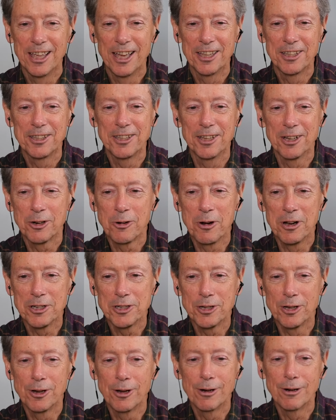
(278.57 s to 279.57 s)
that the
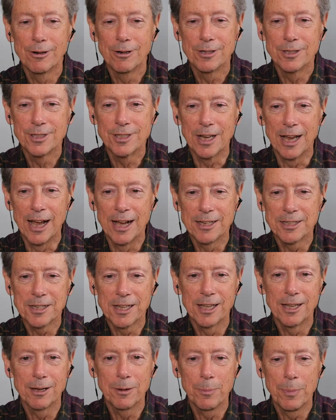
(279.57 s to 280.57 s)
questioner is
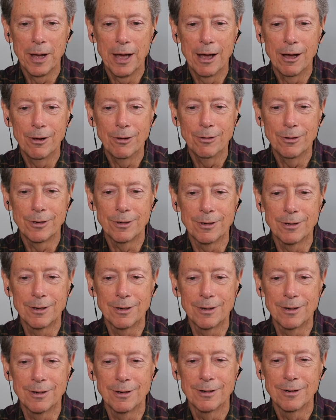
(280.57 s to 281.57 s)
asking about
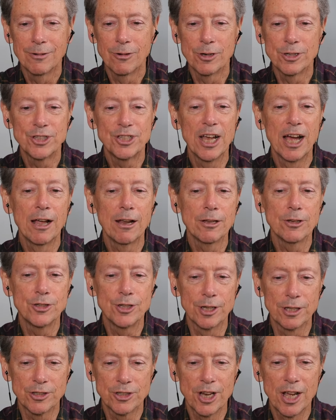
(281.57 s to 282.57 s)
or, no, or mean,
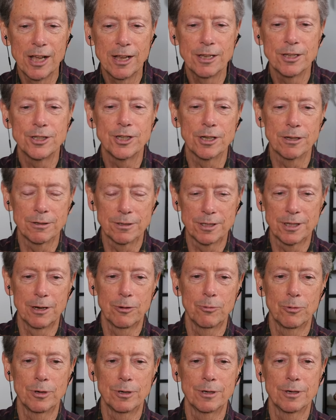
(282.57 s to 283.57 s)
challenging. I, I Challenging is
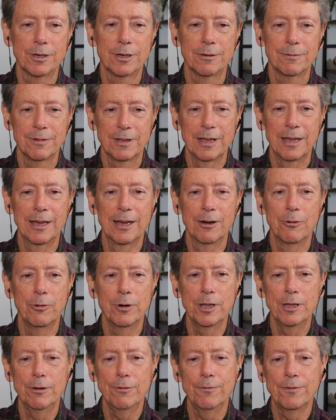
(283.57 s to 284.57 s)
that word. Yeah.
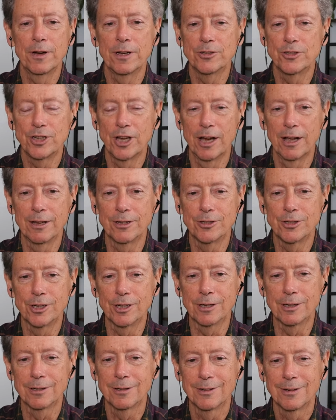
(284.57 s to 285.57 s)
What do you find
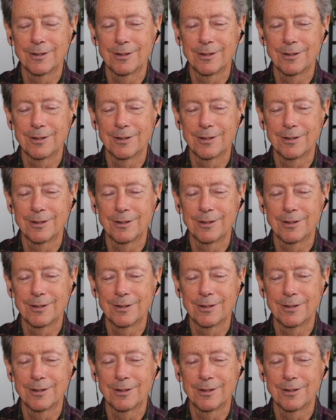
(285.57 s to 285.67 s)
challenging?